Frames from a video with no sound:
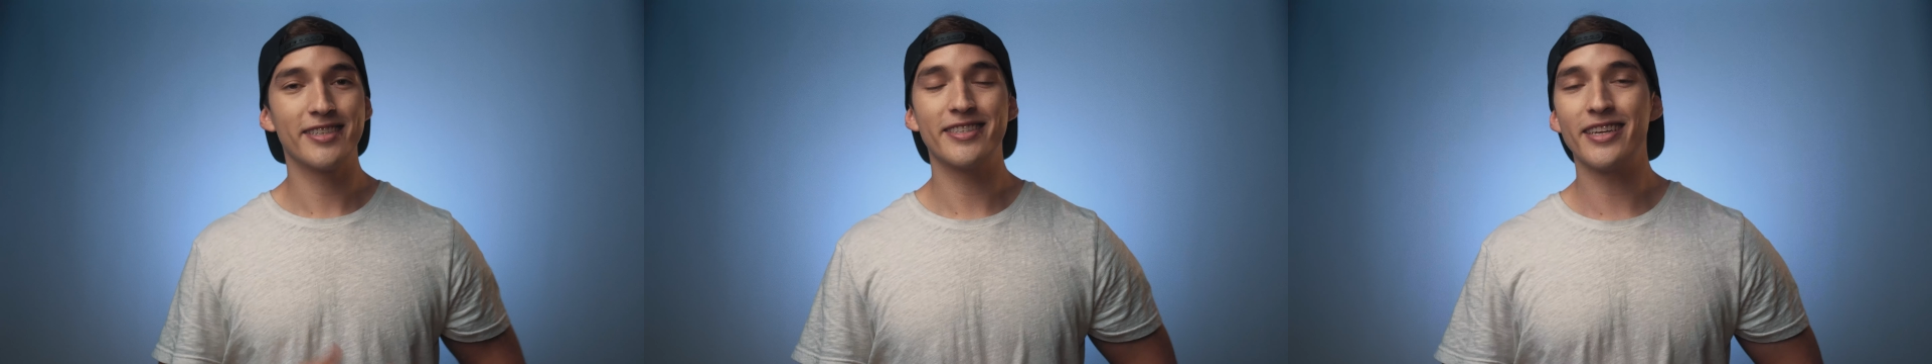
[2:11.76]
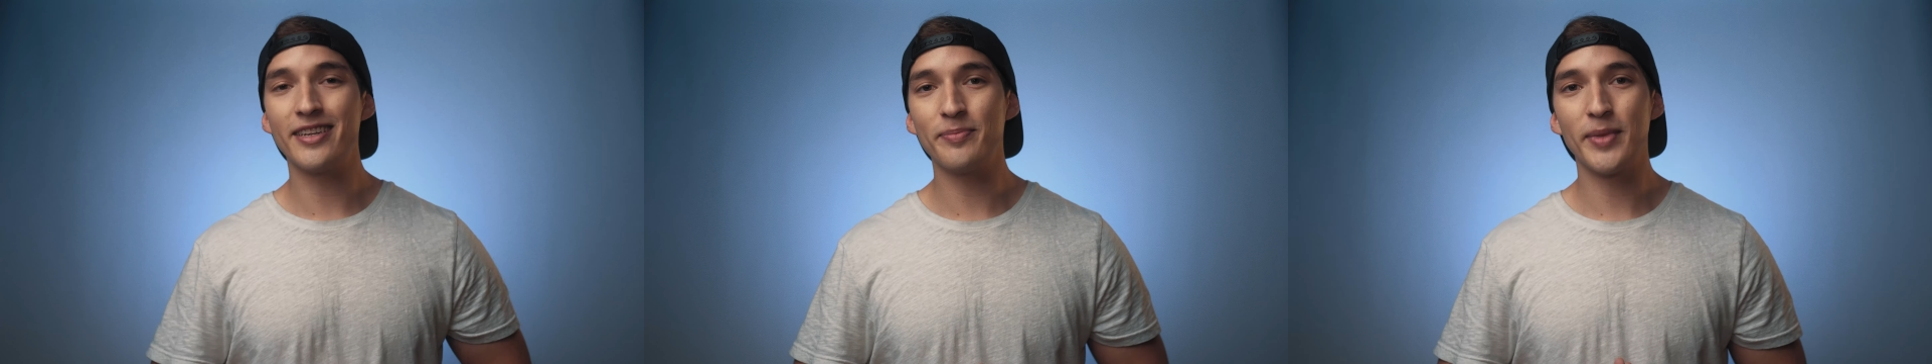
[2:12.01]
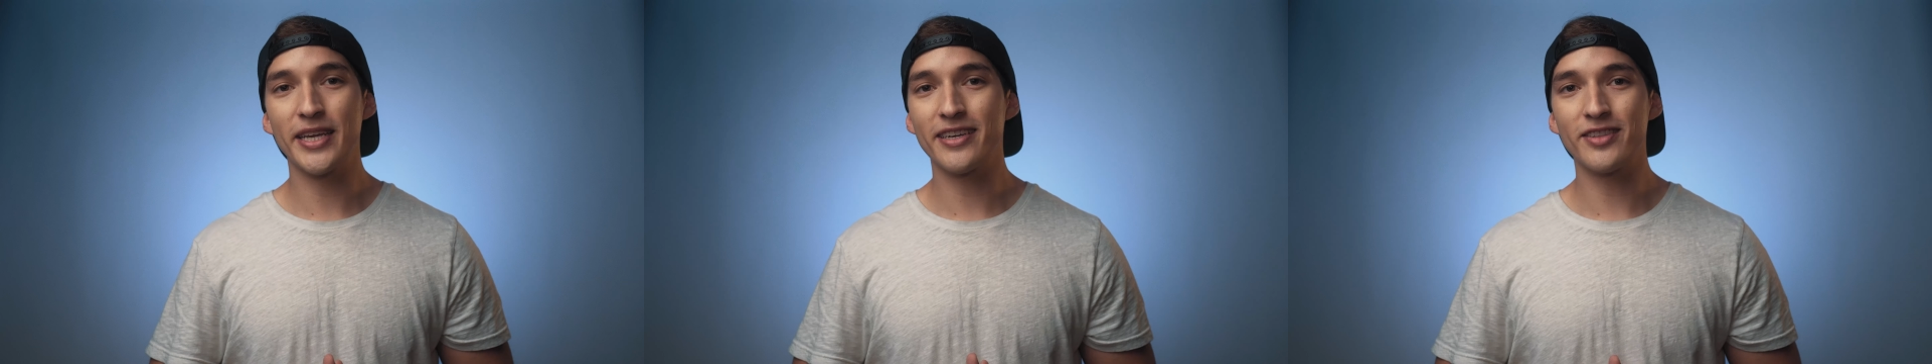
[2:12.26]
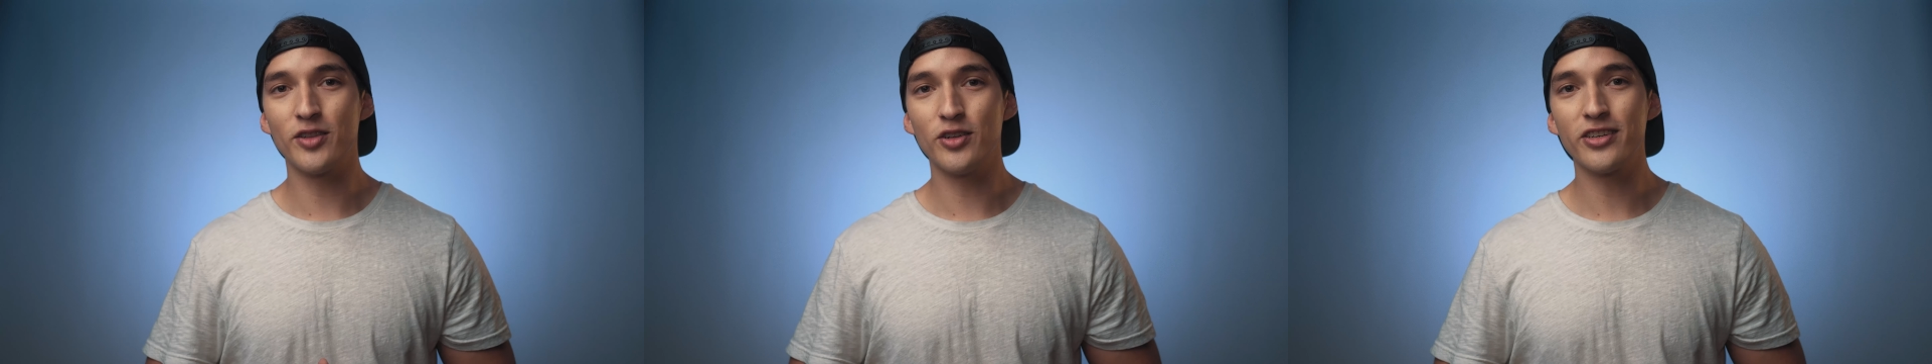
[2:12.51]
didn't make
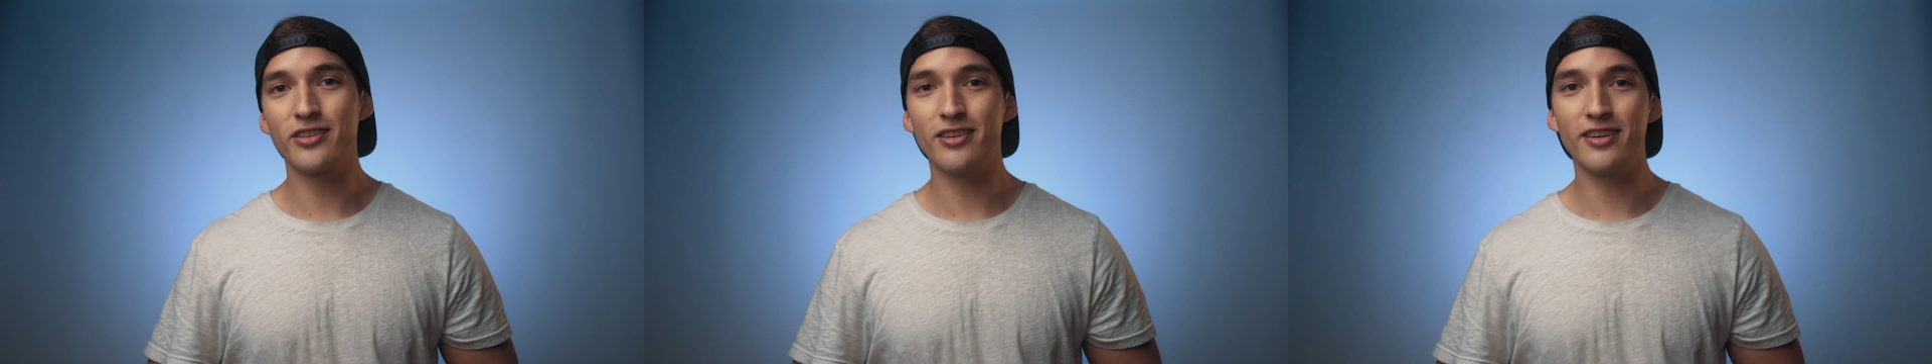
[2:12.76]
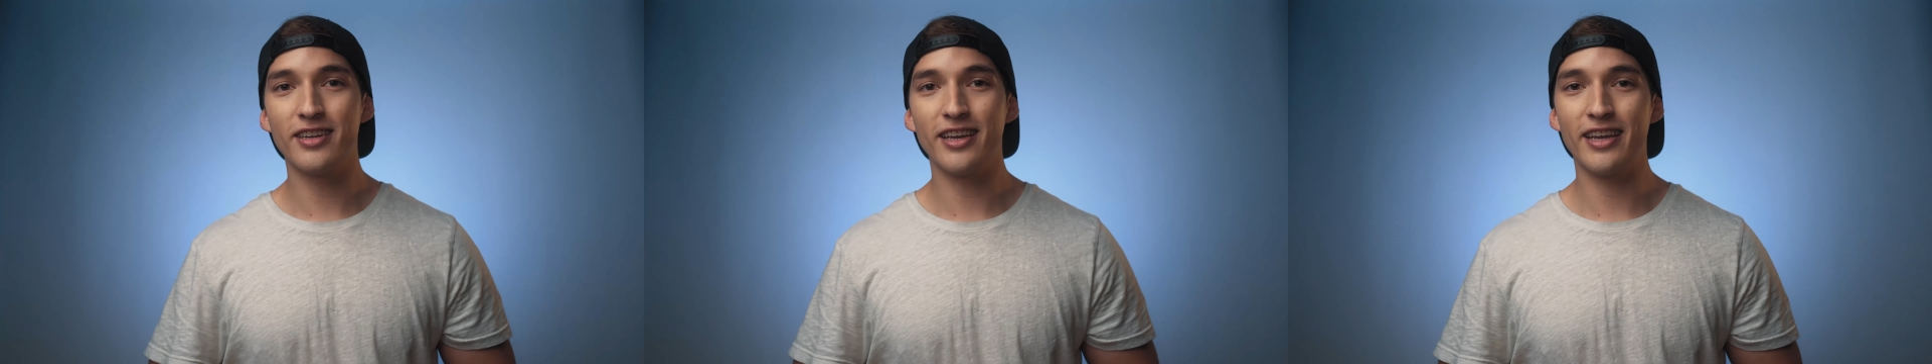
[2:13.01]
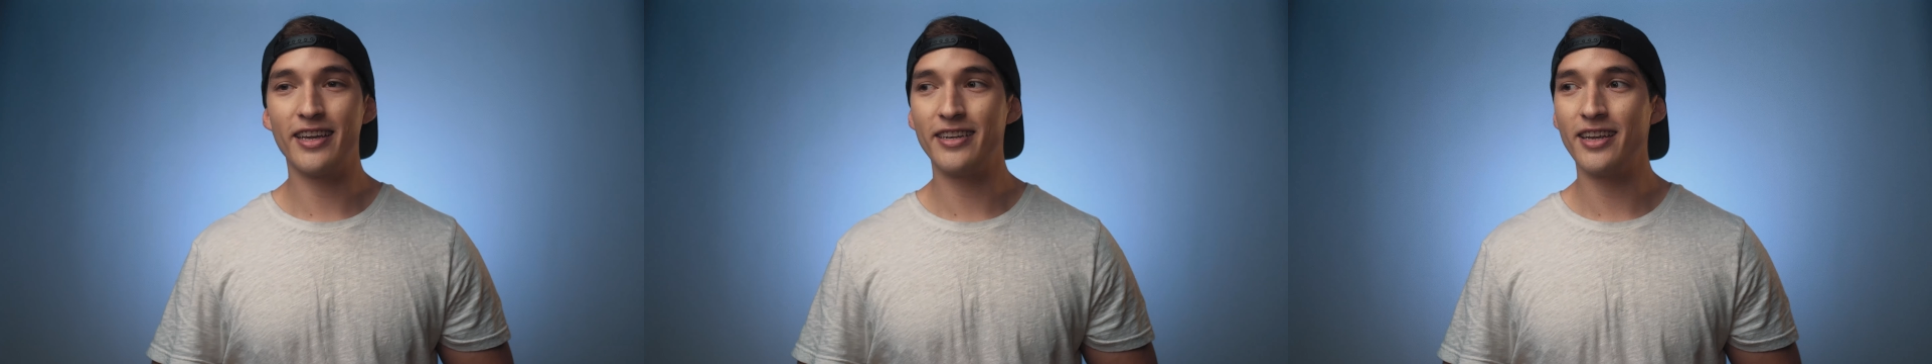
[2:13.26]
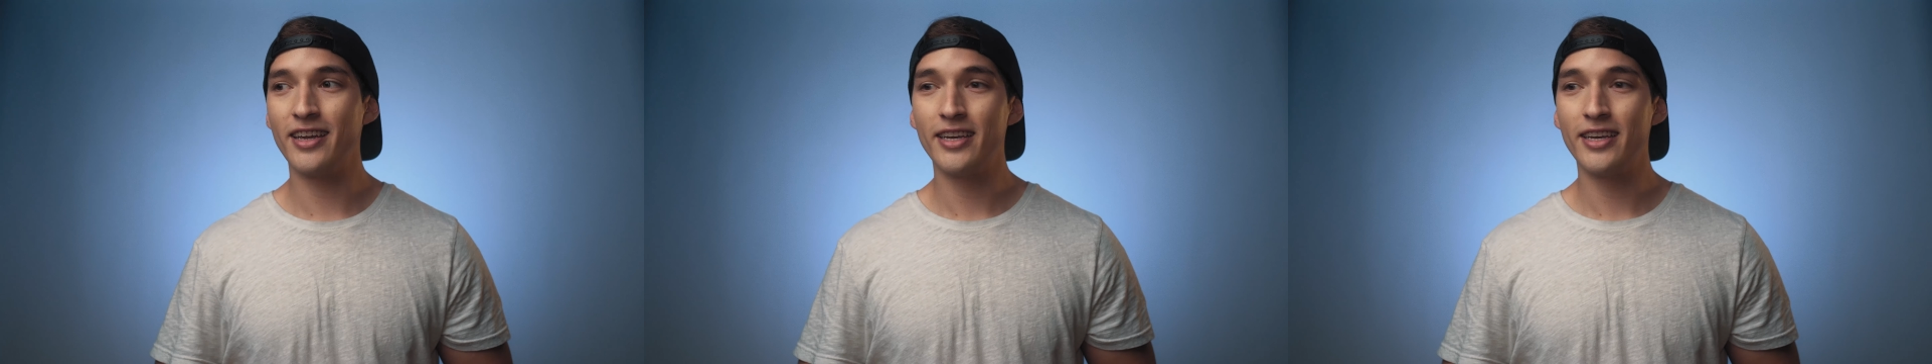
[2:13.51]
it look good. And